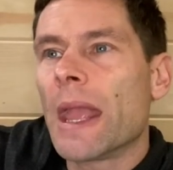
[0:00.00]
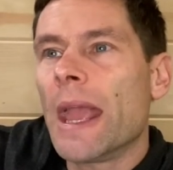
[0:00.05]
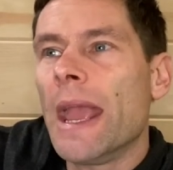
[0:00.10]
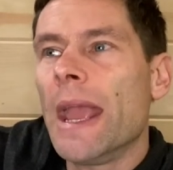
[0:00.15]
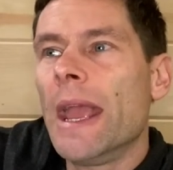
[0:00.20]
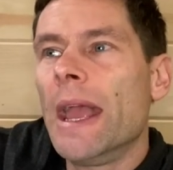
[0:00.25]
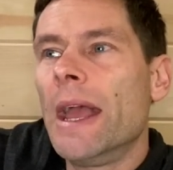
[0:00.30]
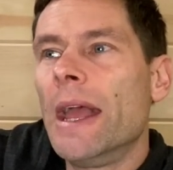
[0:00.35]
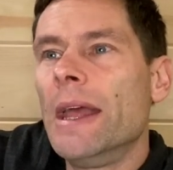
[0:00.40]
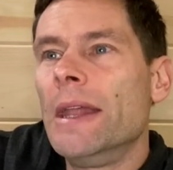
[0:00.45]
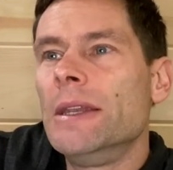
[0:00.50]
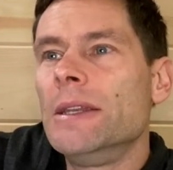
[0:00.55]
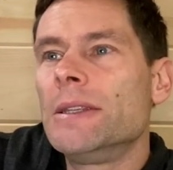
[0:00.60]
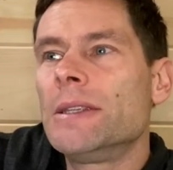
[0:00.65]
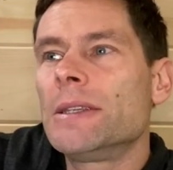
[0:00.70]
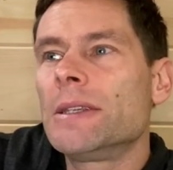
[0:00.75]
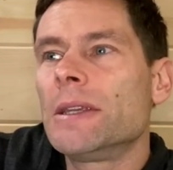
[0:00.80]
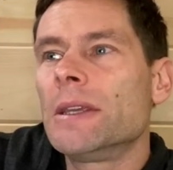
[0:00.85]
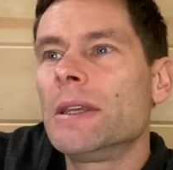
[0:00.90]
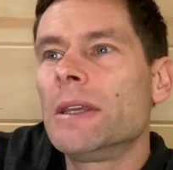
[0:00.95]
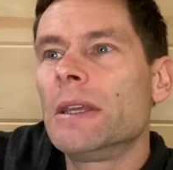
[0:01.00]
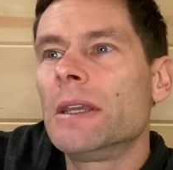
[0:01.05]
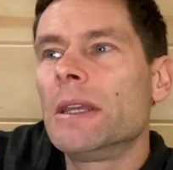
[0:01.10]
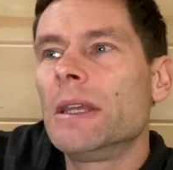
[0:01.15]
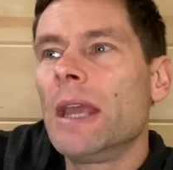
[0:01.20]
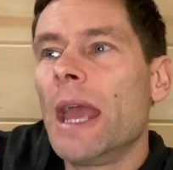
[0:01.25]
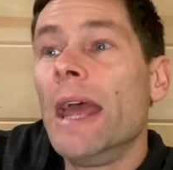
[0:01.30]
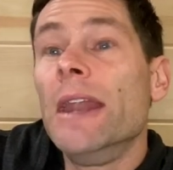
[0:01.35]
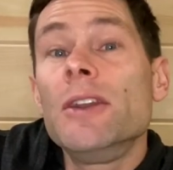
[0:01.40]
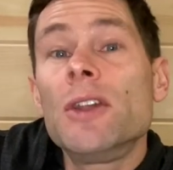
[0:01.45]
and
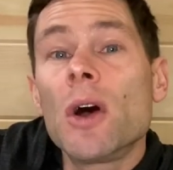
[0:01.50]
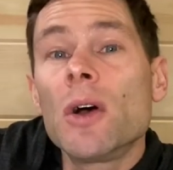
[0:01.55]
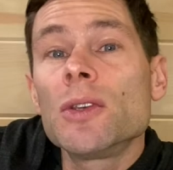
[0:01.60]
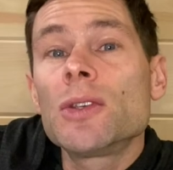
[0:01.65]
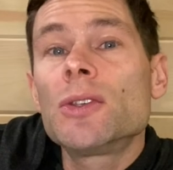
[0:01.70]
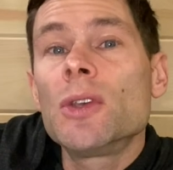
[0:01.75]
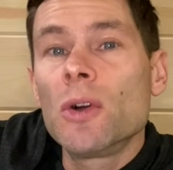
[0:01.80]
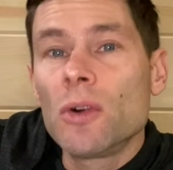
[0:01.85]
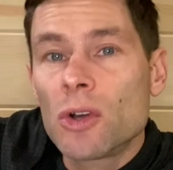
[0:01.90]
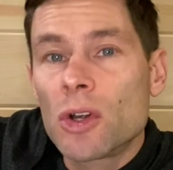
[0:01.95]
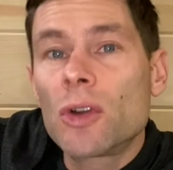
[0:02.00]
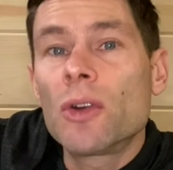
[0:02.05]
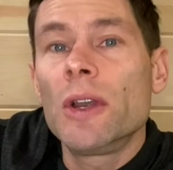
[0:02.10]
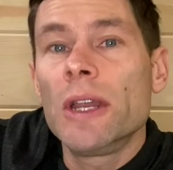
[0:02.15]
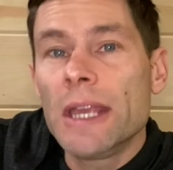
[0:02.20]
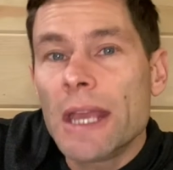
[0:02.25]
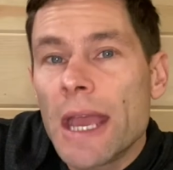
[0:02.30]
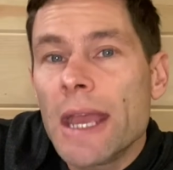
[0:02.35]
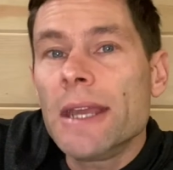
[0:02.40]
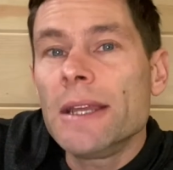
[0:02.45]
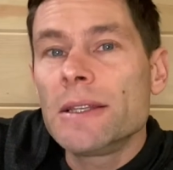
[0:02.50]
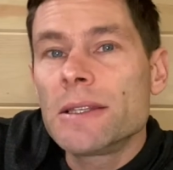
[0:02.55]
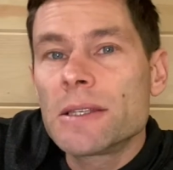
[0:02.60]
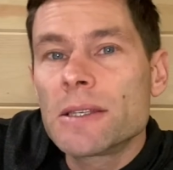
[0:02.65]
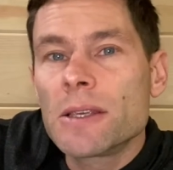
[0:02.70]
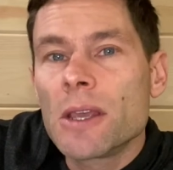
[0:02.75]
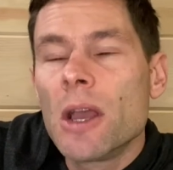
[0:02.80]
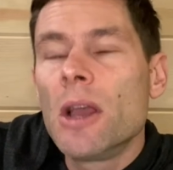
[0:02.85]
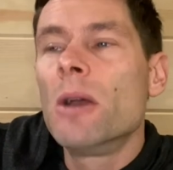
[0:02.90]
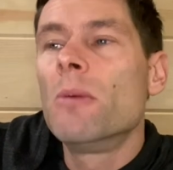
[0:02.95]
also
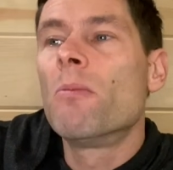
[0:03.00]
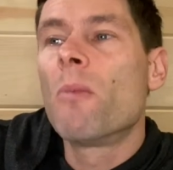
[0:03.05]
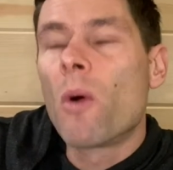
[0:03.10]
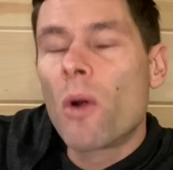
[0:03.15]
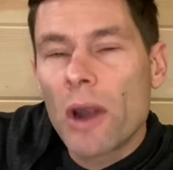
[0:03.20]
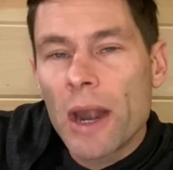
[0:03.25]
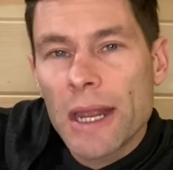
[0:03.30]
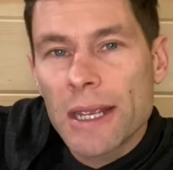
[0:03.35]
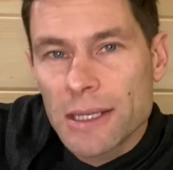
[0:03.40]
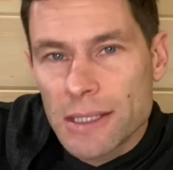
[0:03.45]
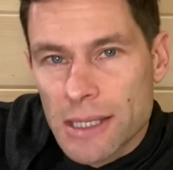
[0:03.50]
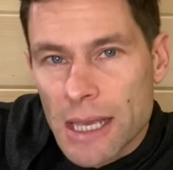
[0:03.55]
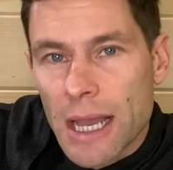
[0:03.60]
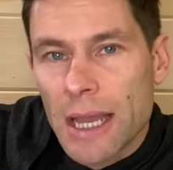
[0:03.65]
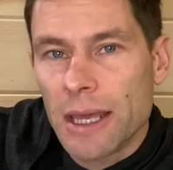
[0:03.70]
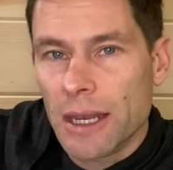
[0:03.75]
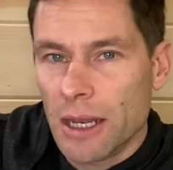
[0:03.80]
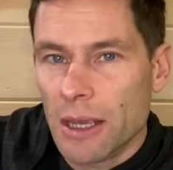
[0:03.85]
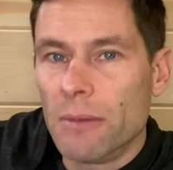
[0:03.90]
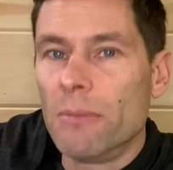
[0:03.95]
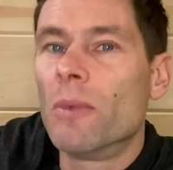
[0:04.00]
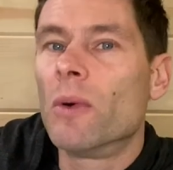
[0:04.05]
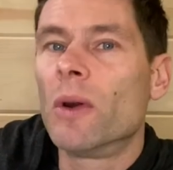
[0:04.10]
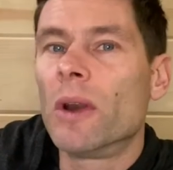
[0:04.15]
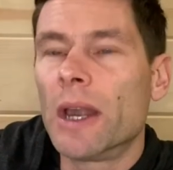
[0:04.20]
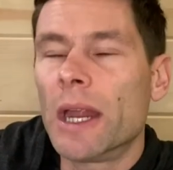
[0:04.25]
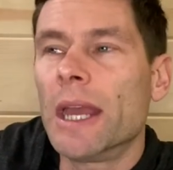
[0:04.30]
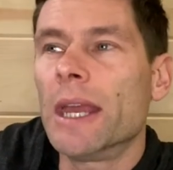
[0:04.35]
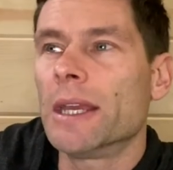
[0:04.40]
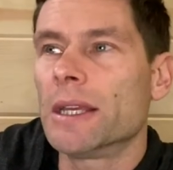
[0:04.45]
creates more anxiety and
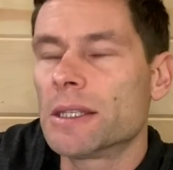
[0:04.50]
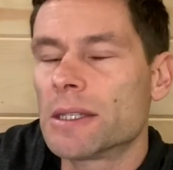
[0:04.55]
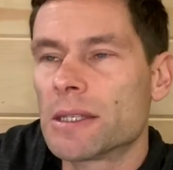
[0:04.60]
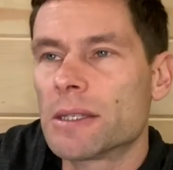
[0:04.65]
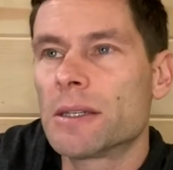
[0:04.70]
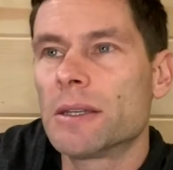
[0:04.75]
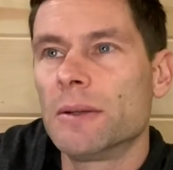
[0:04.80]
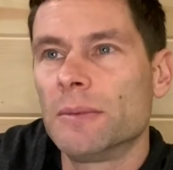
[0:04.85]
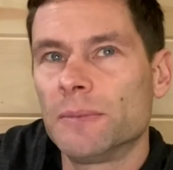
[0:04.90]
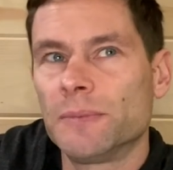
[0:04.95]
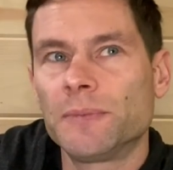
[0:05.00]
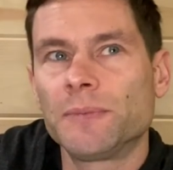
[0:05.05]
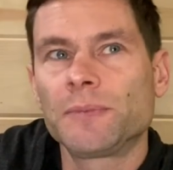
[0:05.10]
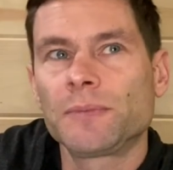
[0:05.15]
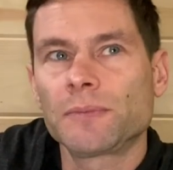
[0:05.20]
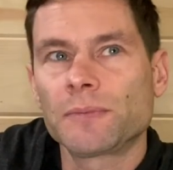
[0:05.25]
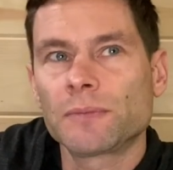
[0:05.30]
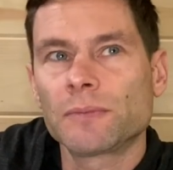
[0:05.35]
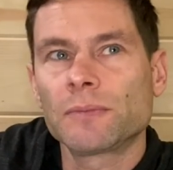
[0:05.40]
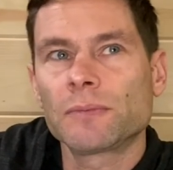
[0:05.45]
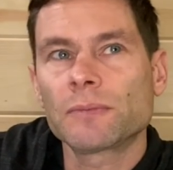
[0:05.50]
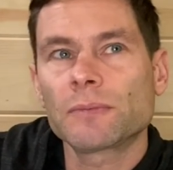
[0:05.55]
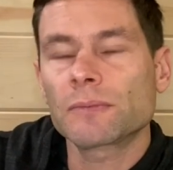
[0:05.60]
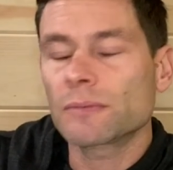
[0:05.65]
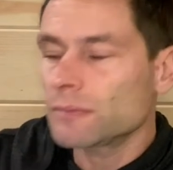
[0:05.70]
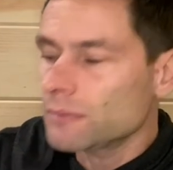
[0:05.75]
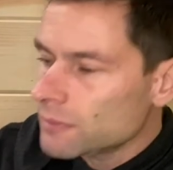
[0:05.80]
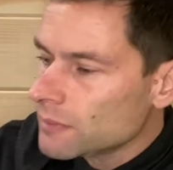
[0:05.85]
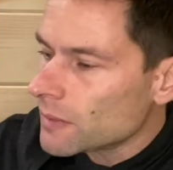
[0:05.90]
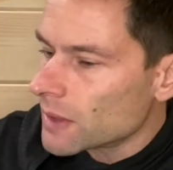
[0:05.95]
more angst.
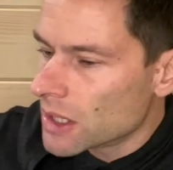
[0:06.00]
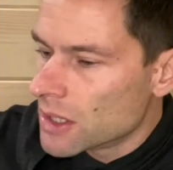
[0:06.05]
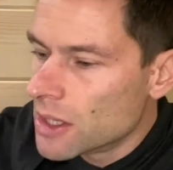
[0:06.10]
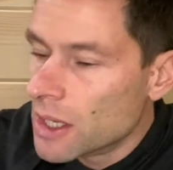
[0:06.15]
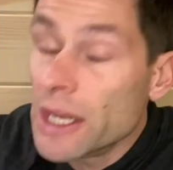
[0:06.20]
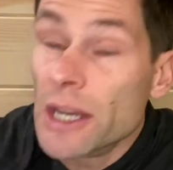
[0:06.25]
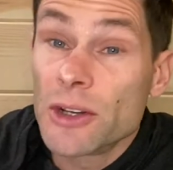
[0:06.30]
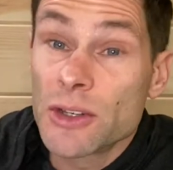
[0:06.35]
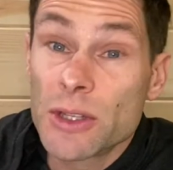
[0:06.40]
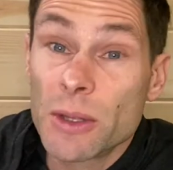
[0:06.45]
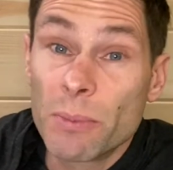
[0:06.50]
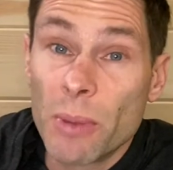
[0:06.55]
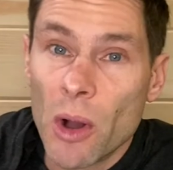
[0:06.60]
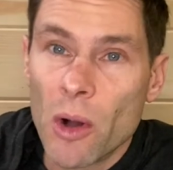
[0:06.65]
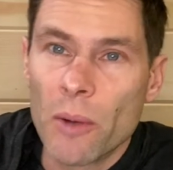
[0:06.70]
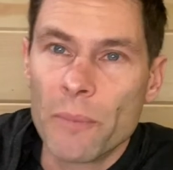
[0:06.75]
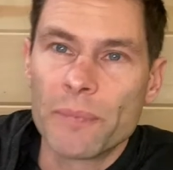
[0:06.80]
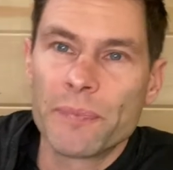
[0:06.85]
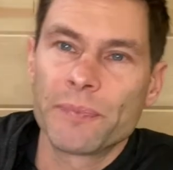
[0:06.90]
Here's the poem.